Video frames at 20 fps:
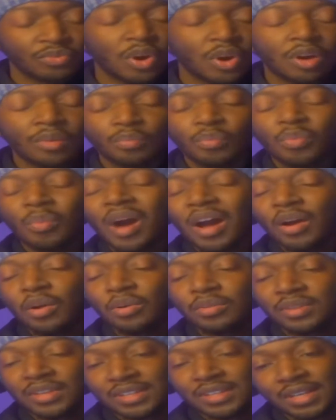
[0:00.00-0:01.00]
My
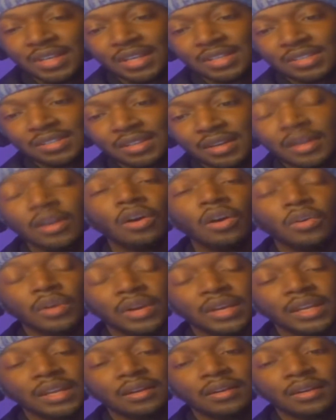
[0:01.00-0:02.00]
only thing is like, oh,
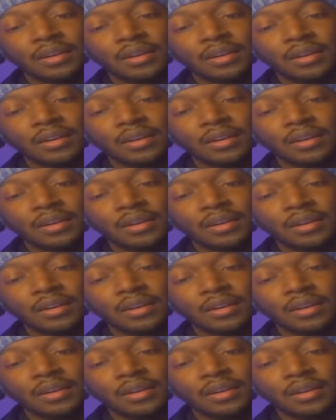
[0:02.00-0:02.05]
and